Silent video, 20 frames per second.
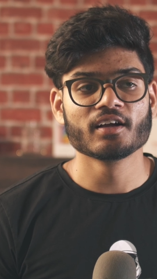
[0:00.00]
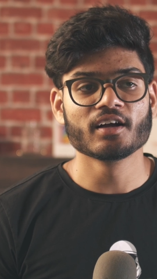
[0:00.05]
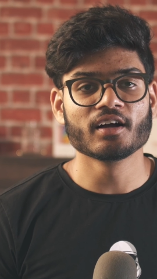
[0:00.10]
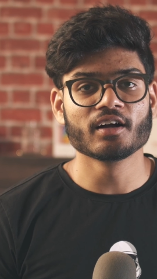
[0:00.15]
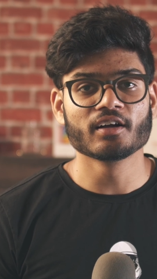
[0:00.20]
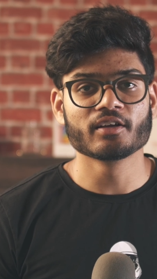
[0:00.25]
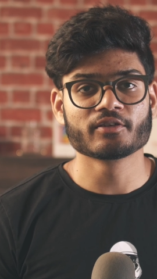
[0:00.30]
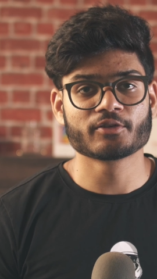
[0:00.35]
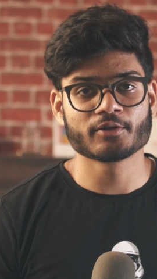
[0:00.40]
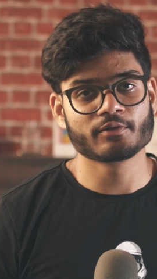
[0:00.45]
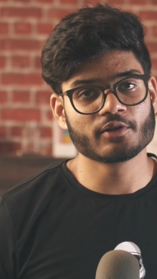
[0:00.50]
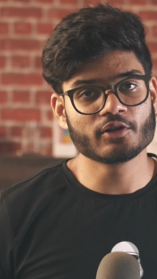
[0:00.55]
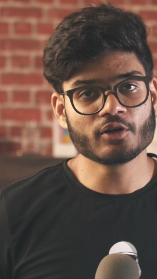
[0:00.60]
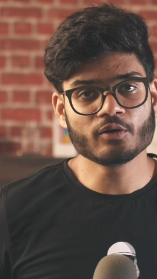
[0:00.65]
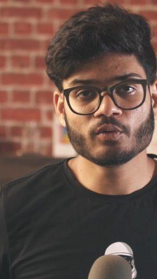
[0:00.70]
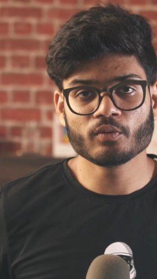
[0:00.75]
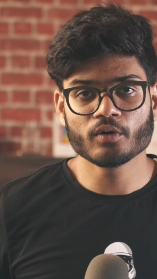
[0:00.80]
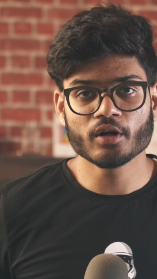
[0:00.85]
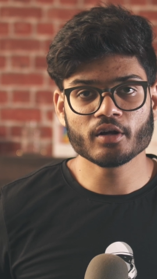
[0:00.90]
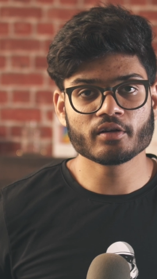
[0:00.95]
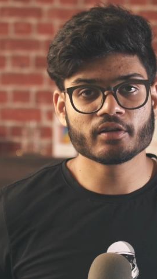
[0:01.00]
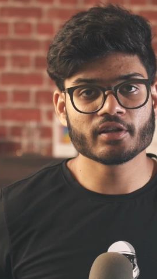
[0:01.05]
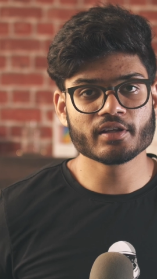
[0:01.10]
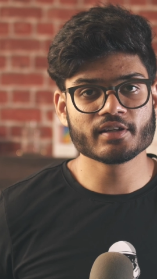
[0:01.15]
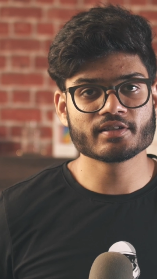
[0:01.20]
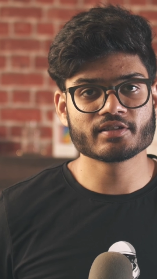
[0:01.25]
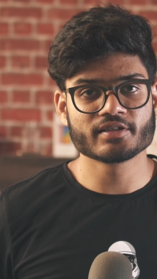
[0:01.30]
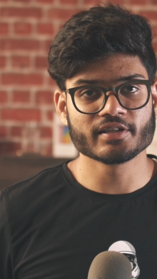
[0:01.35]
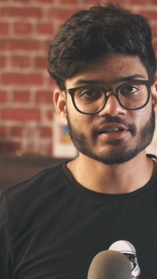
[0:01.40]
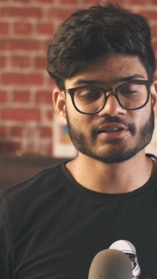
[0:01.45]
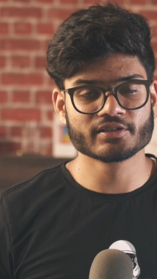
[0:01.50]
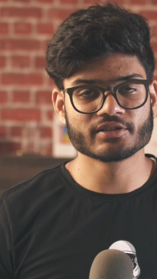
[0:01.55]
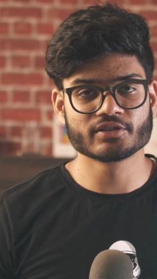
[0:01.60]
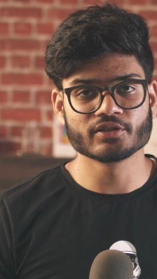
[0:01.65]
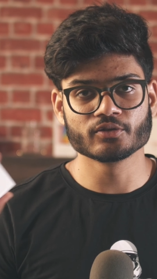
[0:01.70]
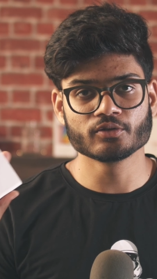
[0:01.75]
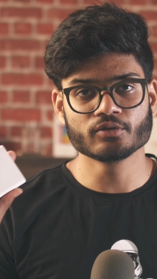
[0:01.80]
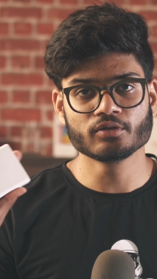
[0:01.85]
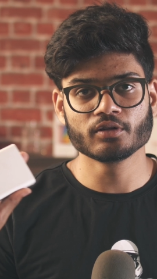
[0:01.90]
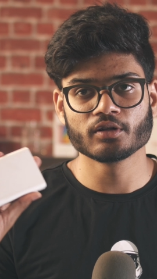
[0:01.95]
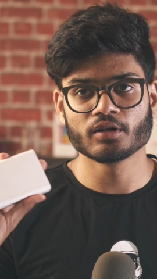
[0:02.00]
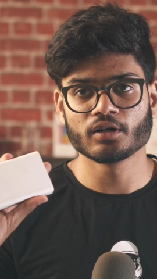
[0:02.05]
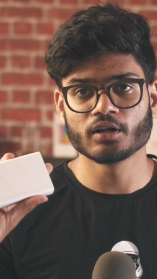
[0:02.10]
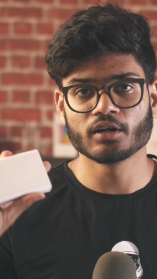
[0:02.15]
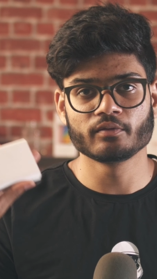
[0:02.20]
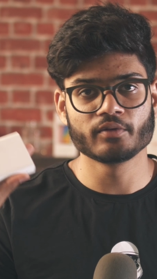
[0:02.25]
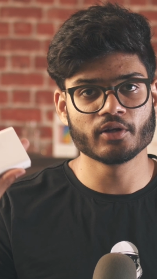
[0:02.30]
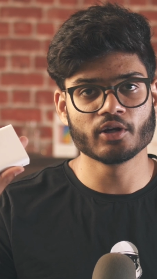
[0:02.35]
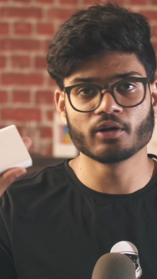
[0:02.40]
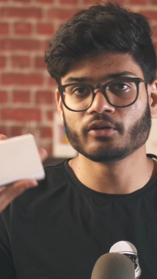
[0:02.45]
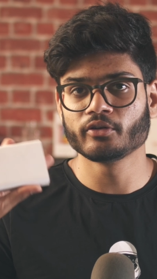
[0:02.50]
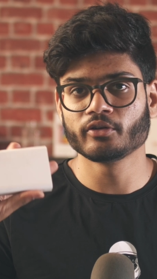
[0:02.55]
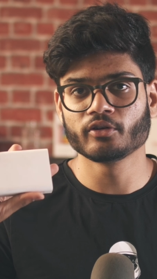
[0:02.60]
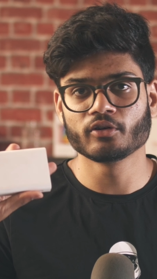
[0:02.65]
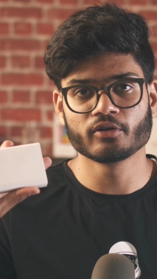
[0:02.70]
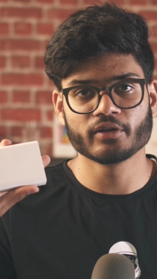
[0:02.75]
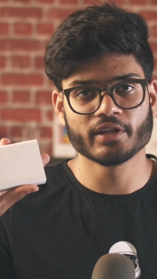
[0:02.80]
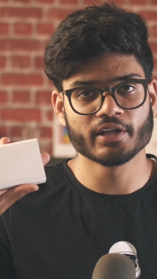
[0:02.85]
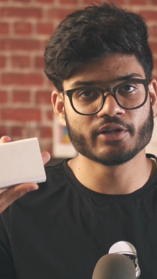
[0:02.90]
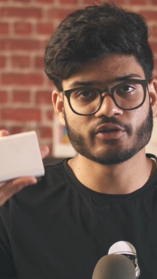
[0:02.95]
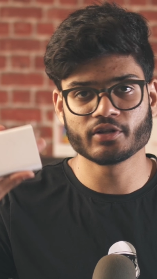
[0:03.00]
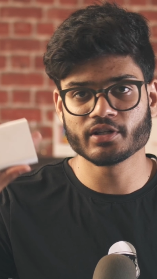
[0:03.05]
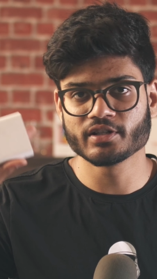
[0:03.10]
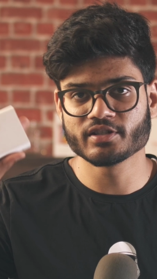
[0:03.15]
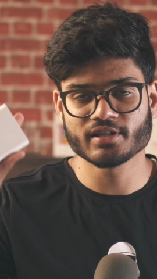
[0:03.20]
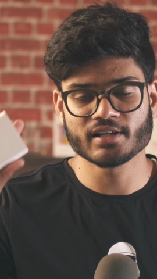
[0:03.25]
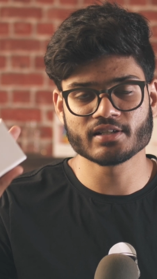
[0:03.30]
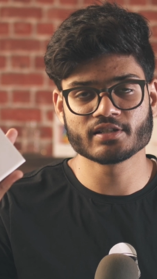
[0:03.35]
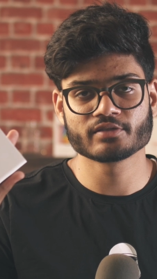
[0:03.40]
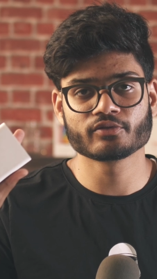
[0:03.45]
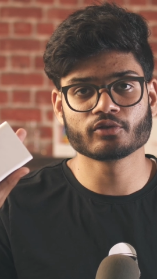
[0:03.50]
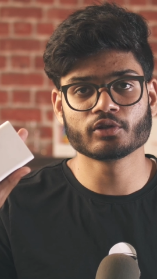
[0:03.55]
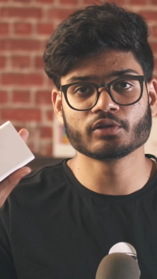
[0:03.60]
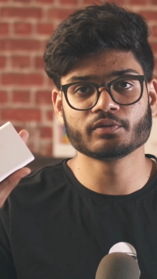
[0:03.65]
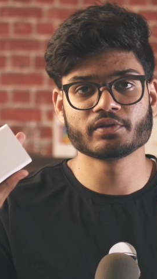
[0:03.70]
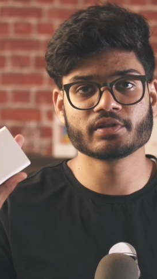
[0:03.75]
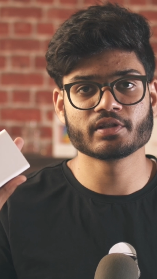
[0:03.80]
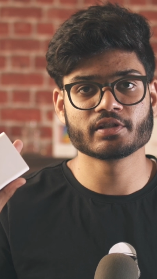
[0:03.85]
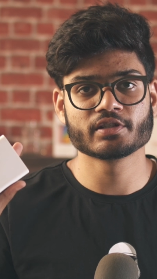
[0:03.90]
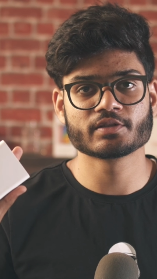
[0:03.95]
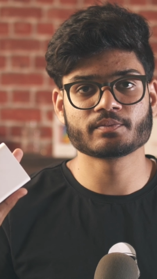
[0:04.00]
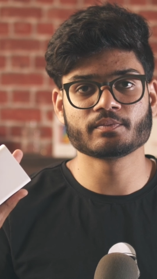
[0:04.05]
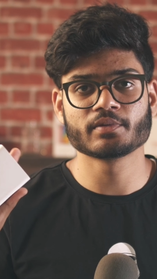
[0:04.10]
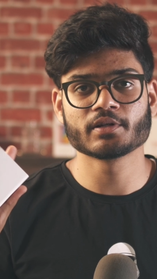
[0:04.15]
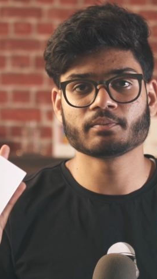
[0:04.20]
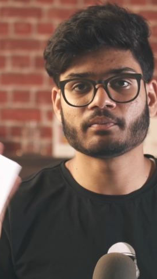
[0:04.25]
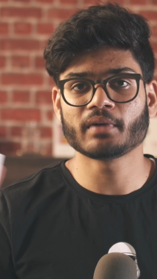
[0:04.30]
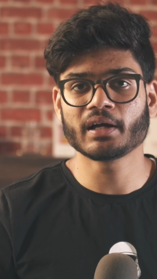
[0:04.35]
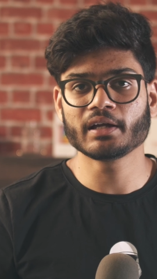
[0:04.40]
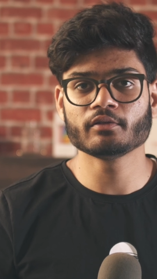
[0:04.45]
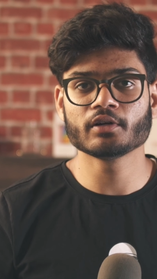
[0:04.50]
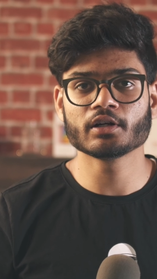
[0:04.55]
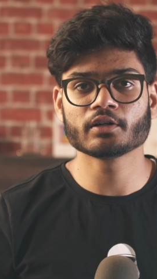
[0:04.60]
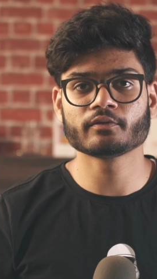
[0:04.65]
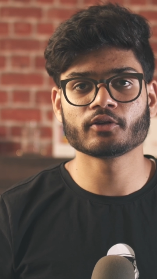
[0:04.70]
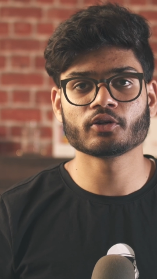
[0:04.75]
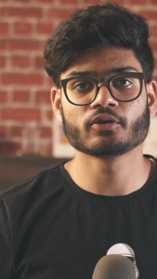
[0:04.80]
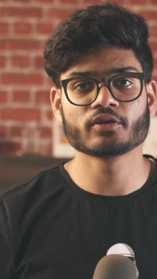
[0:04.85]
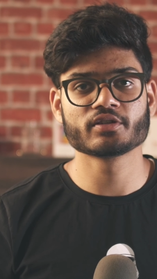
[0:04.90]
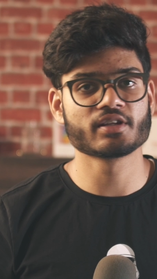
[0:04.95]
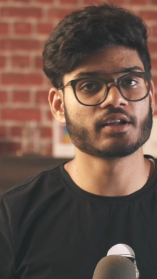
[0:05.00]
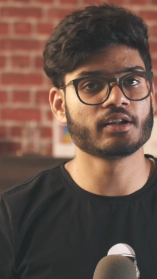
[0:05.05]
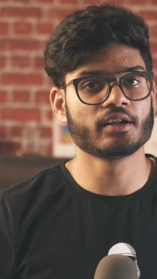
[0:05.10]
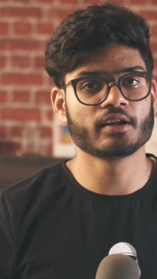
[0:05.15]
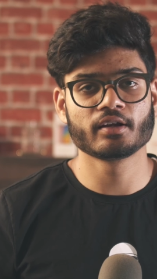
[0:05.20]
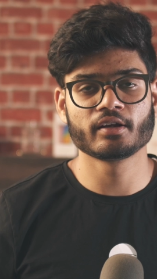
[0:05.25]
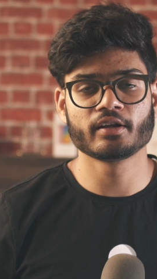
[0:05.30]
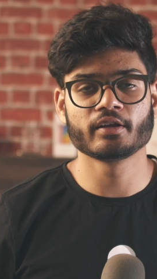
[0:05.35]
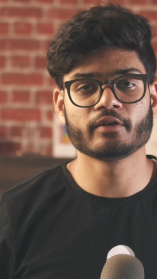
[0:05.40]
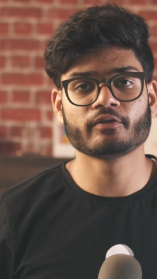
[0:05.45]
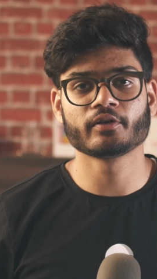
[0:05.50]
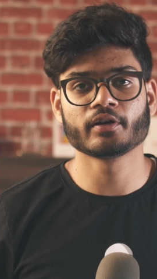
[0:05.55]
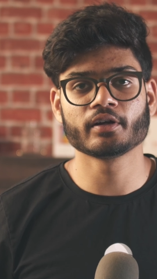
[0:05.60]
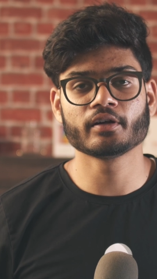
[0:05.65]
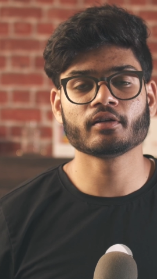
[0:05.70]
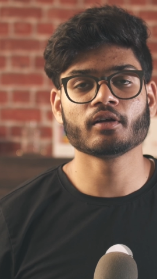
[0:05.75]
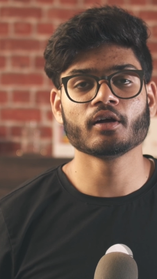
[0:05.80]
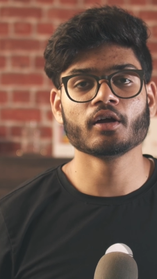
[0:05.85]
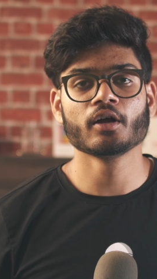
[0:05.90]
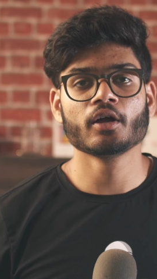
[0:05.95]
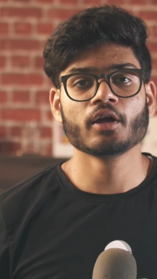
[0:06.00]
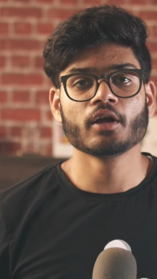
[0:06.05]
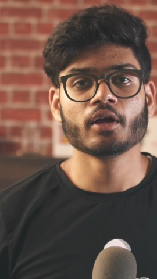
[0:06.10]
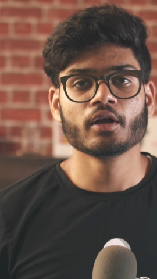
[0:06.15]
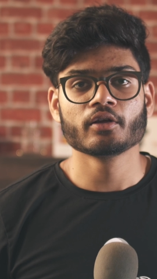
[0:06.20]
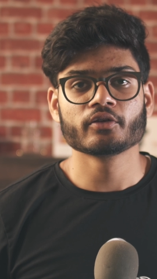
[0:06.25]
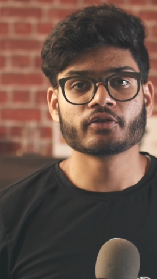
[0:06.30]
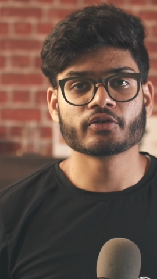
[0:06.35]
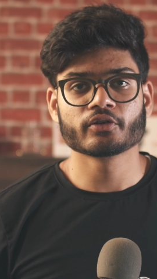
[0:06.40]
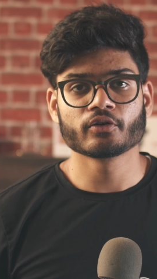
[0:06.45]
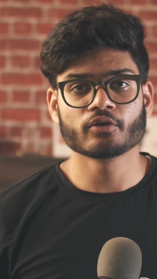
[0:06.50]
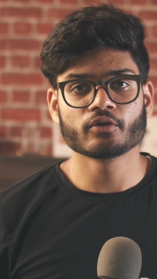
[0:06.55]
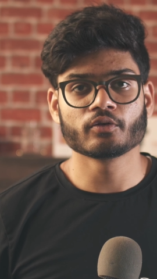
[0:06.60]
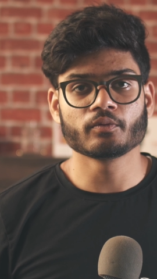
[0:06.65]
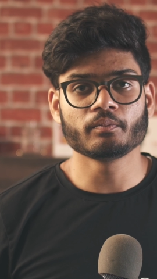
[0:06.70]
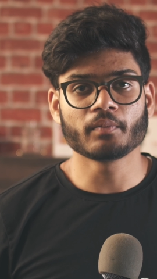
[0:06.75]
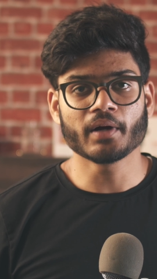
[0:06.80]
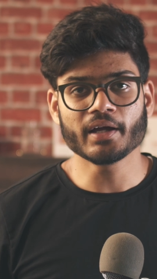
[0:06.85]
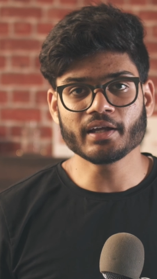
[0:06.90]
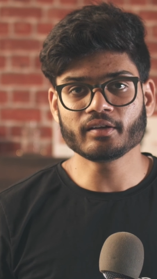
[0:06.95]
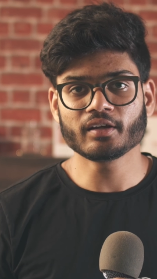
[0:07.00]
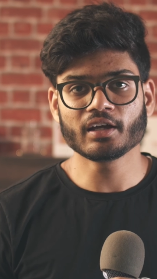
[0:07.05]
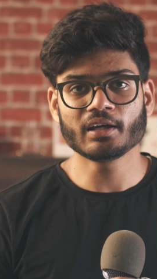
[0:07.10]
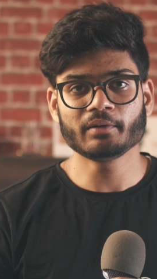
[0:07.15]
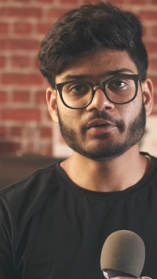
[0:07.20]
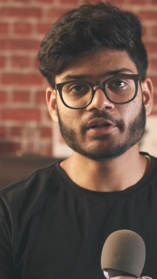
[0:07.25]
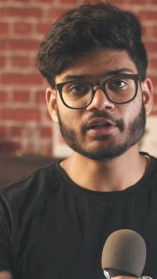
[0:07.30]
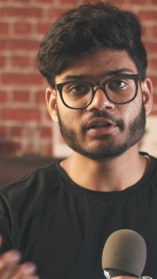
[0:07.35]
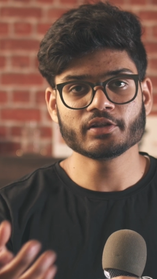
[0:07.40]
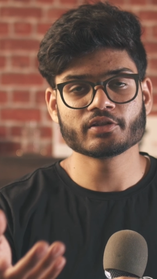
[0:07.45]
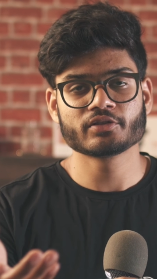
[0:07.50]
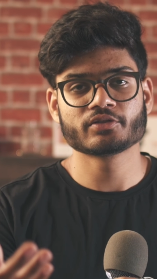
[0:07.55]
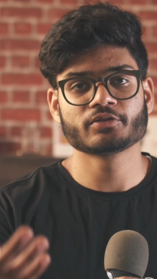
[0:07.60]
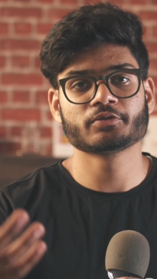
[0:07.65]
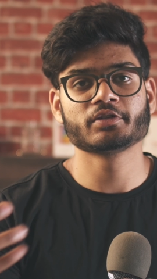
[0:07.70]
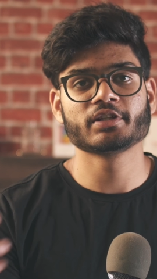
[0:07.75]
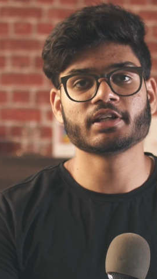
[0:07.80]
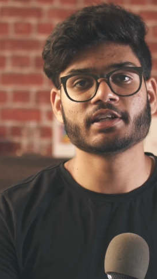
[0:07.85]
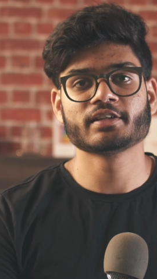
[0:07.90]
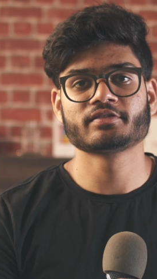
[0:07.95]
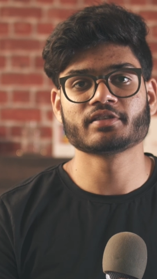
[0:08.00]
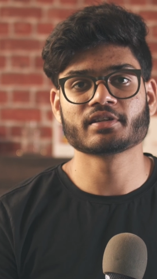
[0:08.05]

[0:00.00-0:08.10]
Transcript: Uh, so you know what these things do. Uh, we all know that you can charge a phone with this, but my workflow is a little different. So my camera, the Sony A